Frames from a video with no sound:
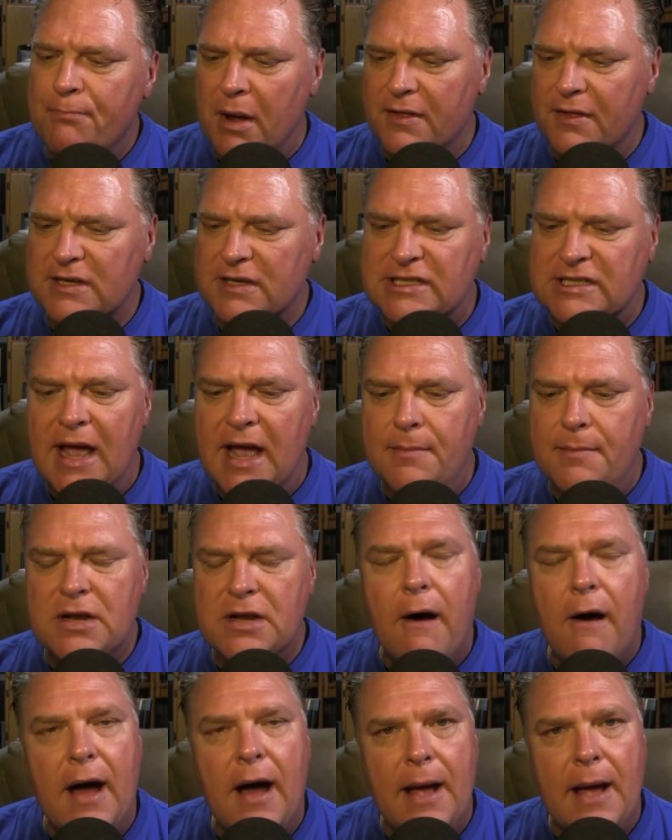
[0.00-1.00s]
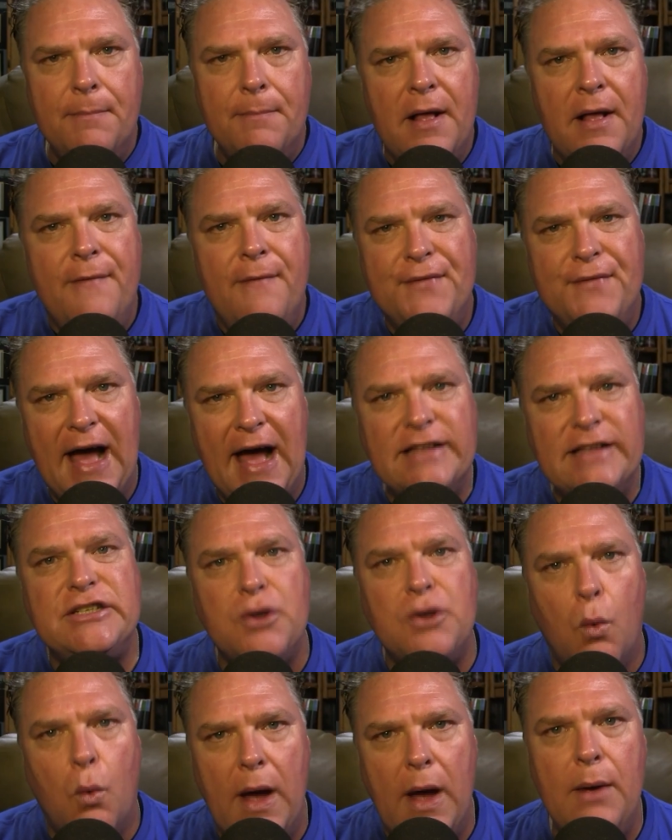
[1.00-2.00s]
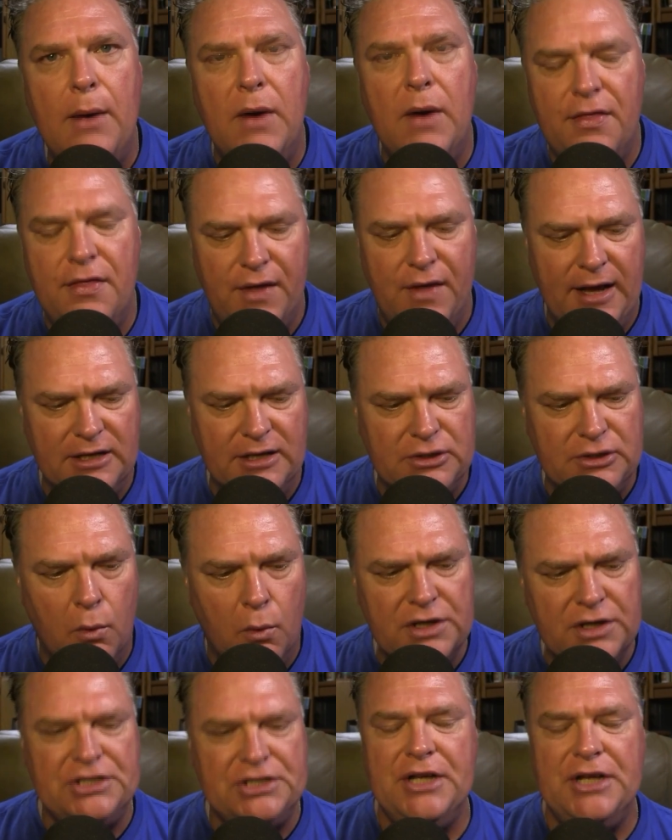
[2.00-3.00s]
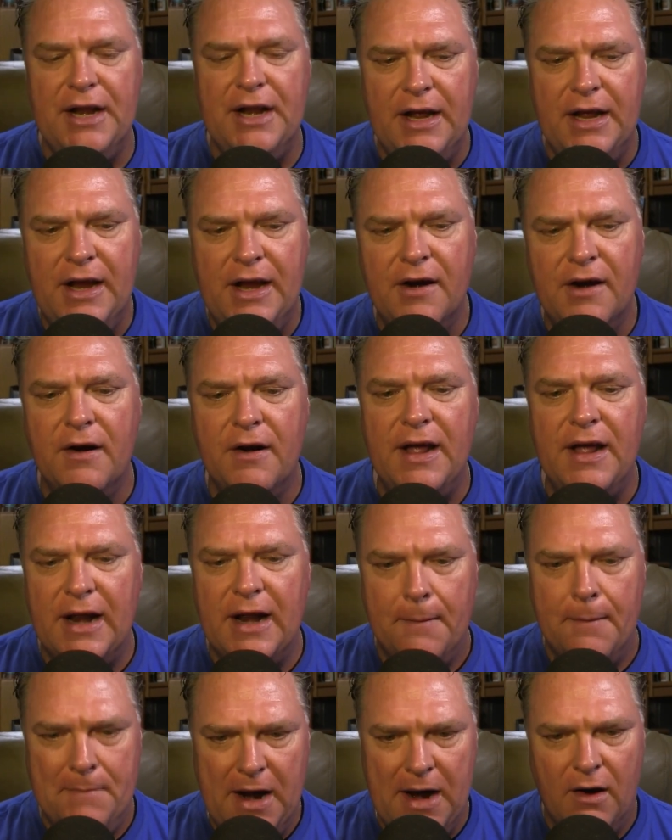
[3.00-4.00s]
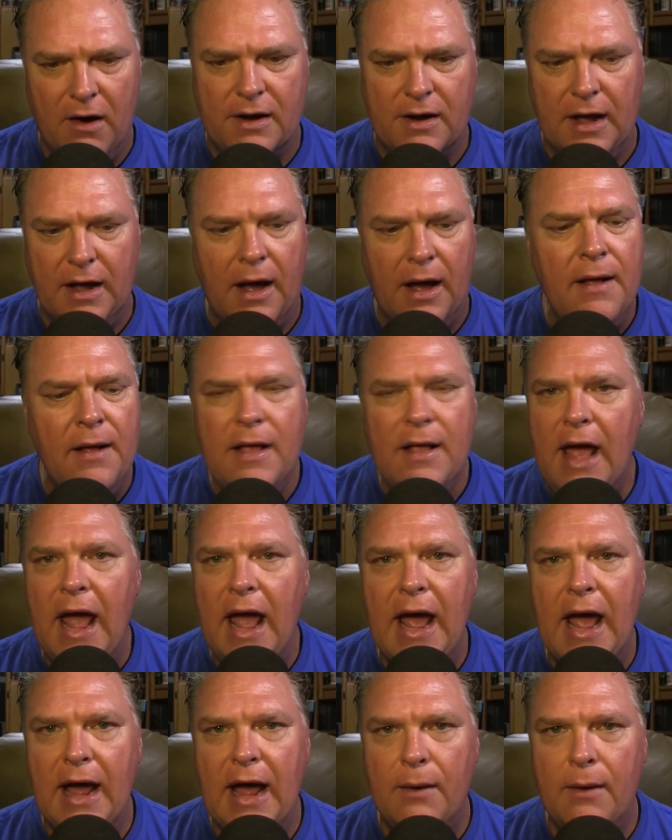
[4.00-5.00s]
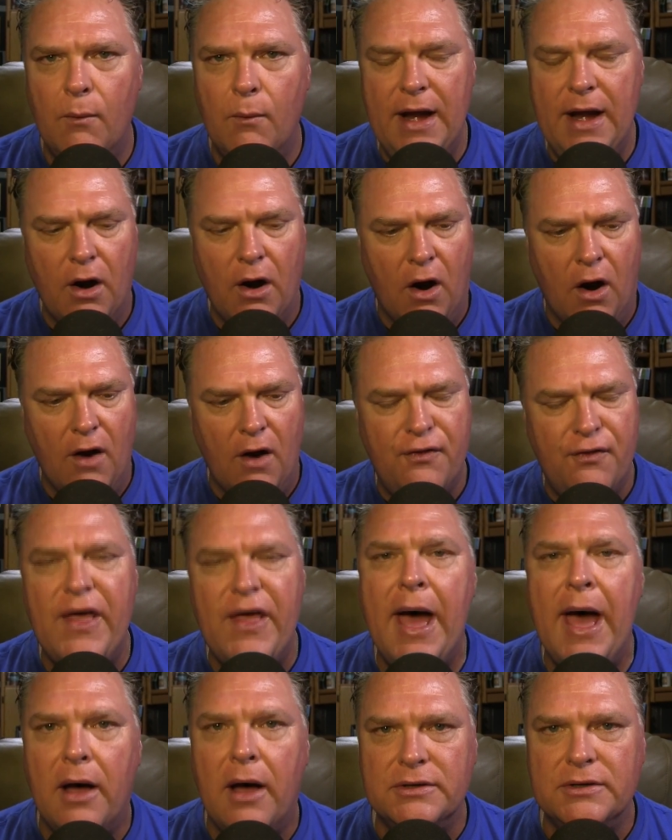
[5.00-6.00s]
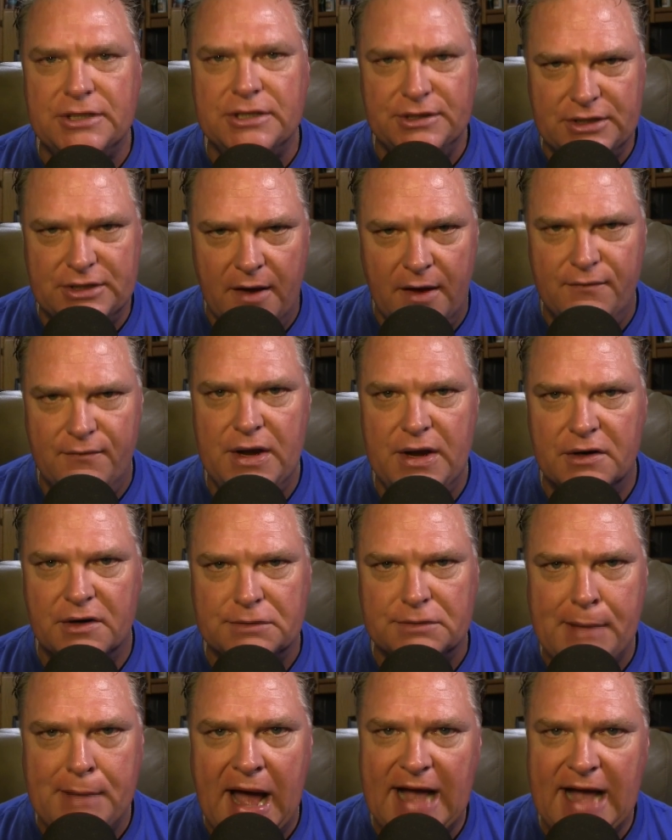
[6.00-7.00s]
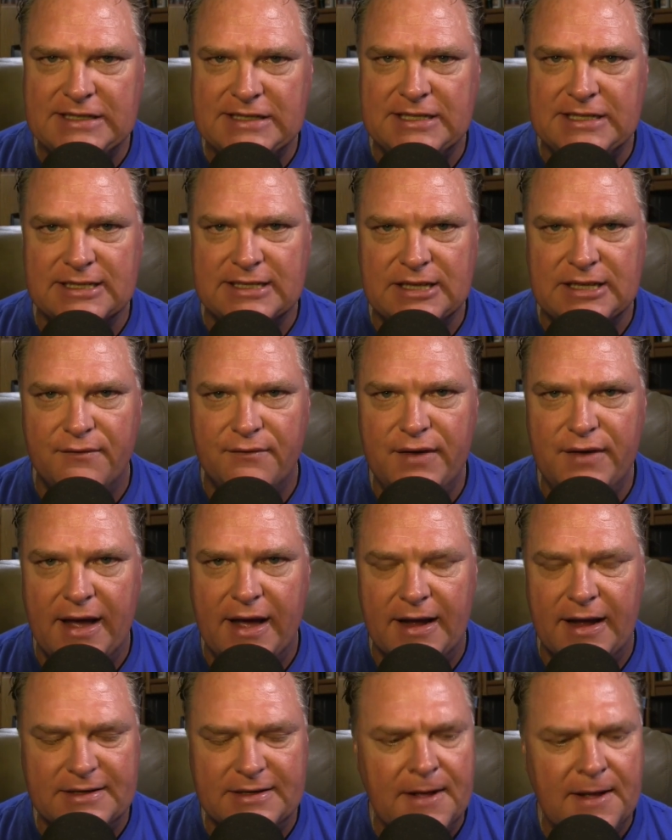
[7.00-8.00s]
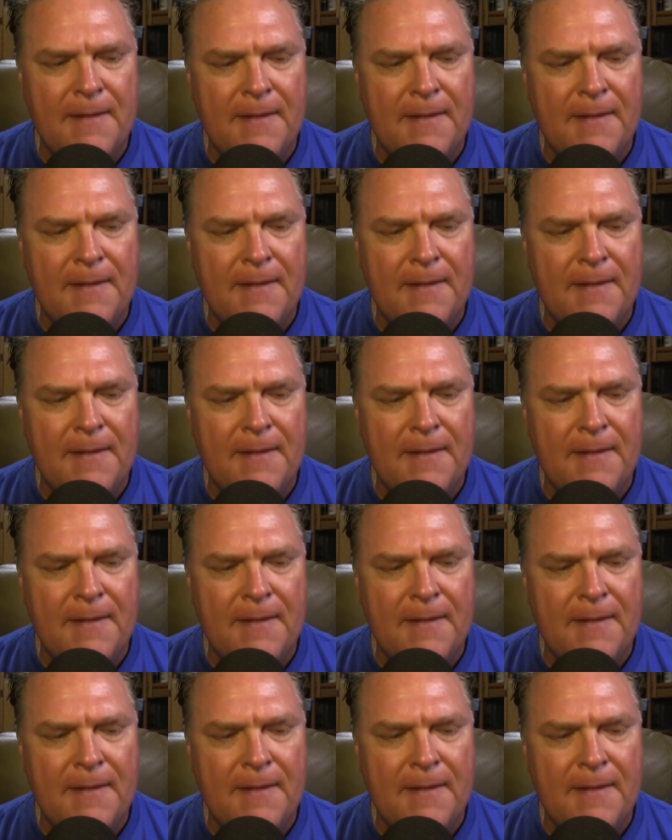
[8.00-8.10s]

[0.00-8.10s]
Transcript: at the same time, that's the way we think. So we're sitting here in America, and we are thousands of years past this event.